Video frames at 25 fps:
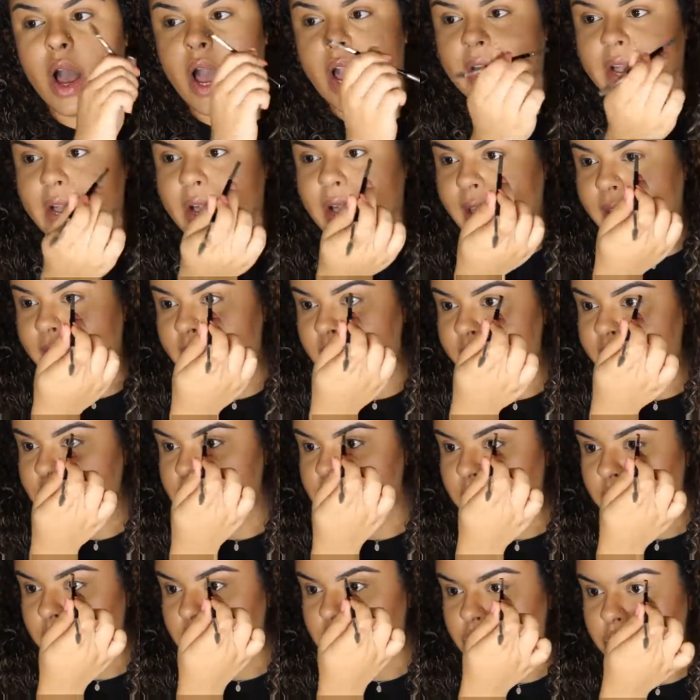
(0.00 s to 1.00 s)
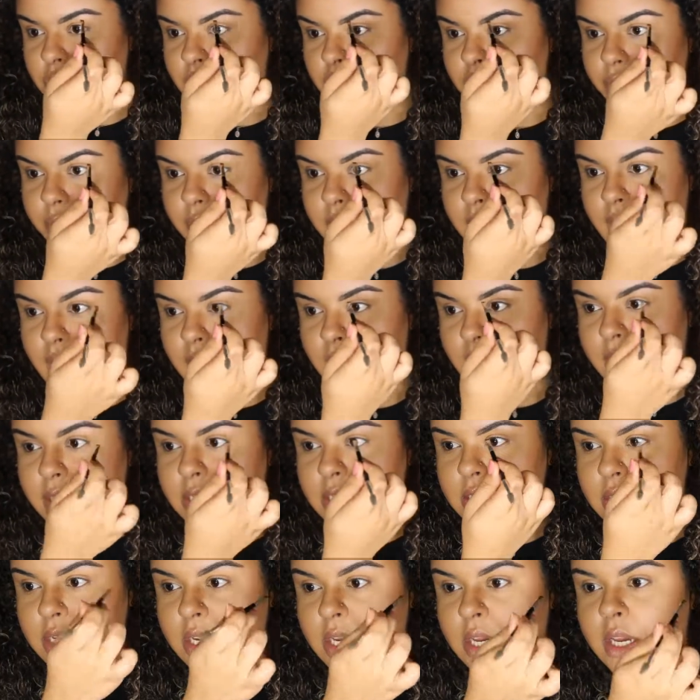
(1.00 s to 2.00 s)
I kind of start to
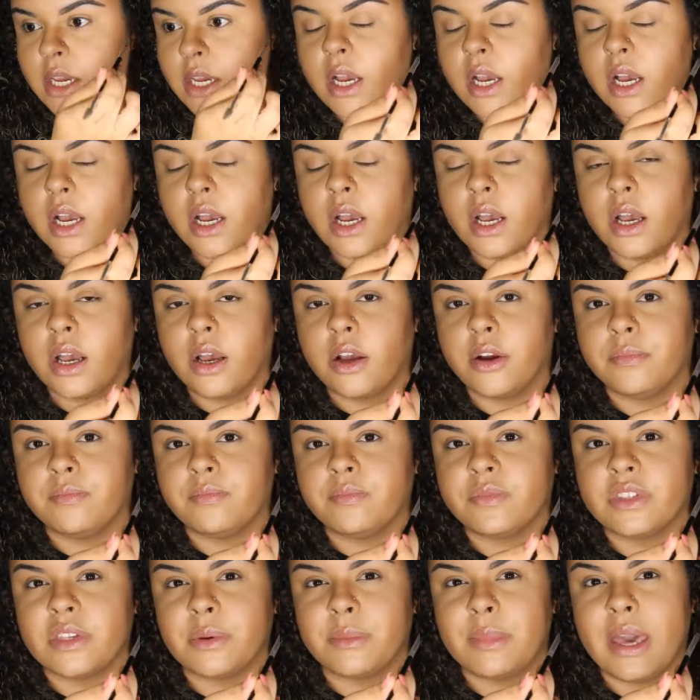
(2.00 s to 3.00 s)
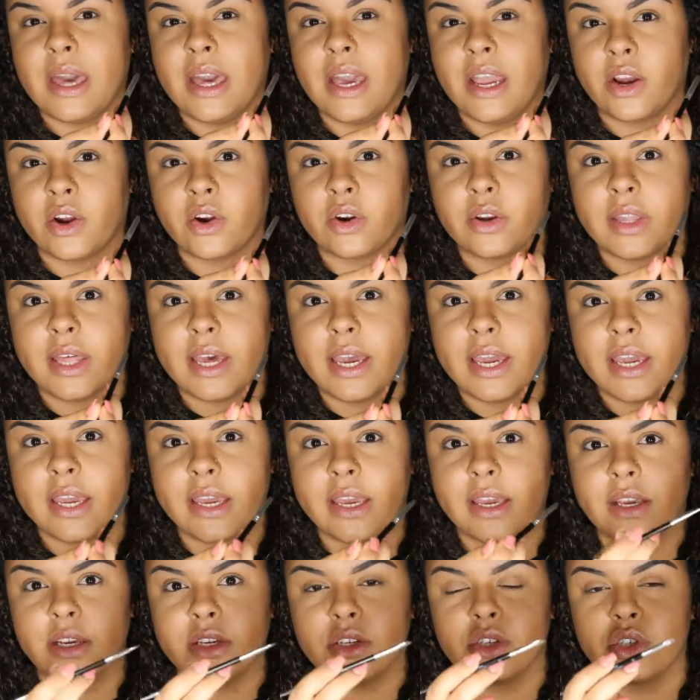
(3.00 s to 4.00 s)
create some
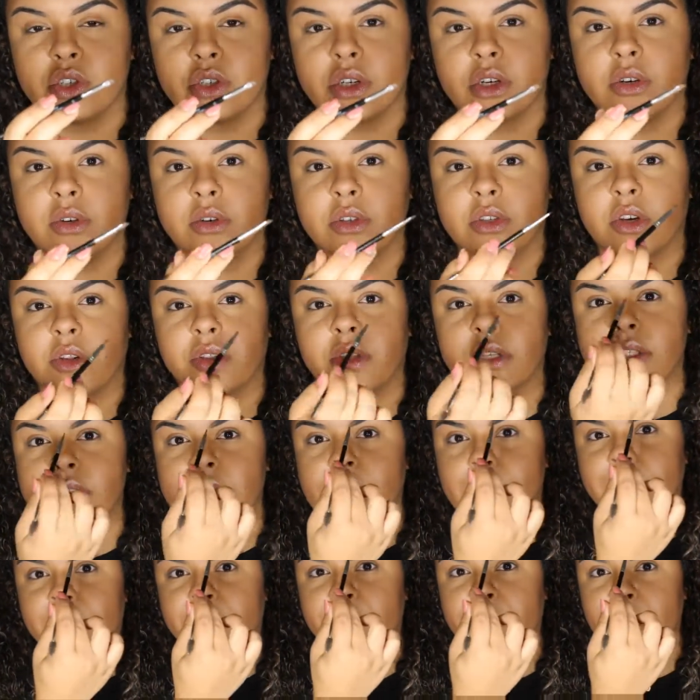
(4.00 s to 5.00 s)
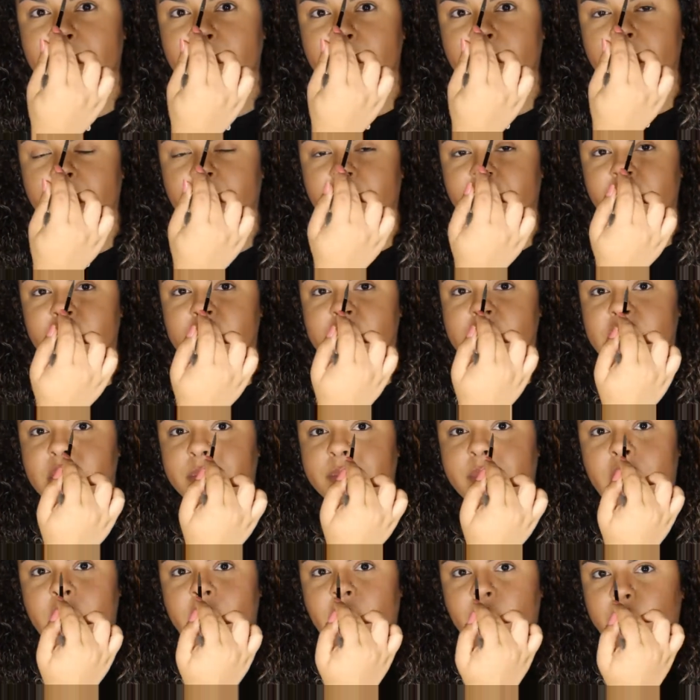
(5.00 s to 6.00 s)
hair-like strokes on the top of my brow versus the
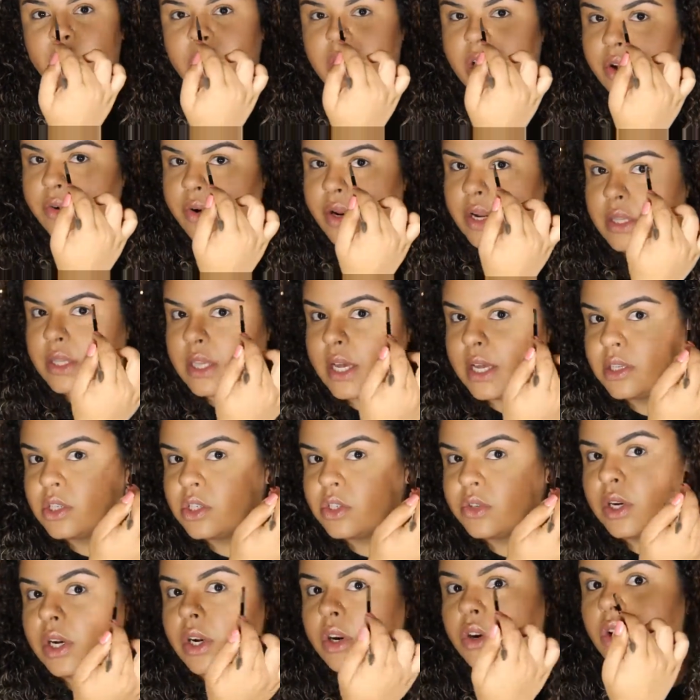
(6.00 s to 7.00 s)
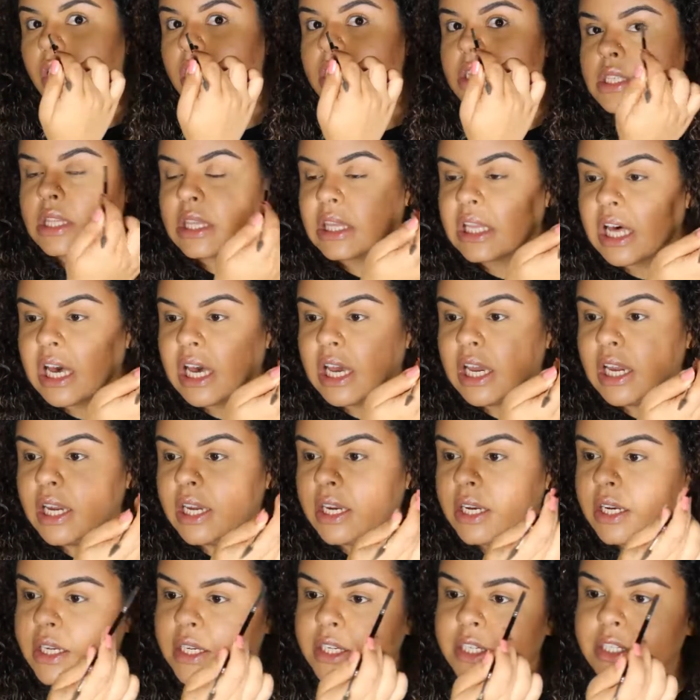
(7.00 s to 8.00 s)
bottom, where I create that straight across the
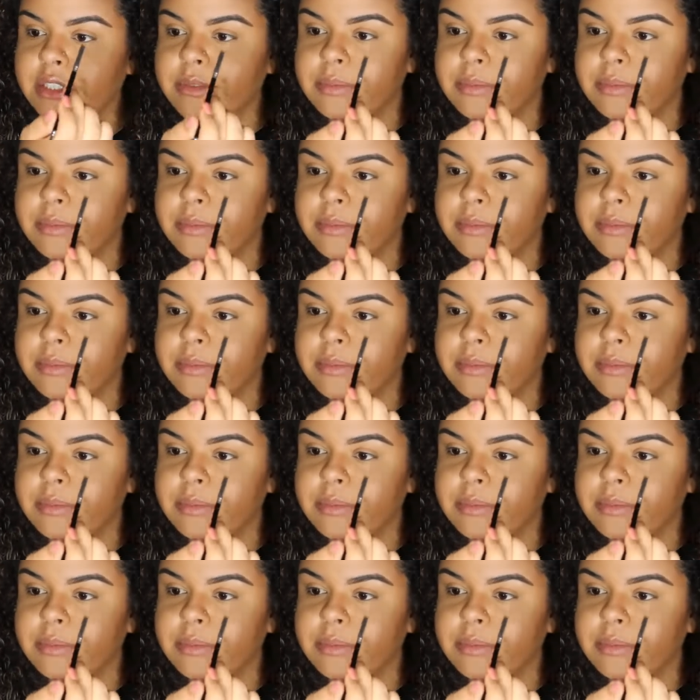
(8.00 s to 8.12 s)
line.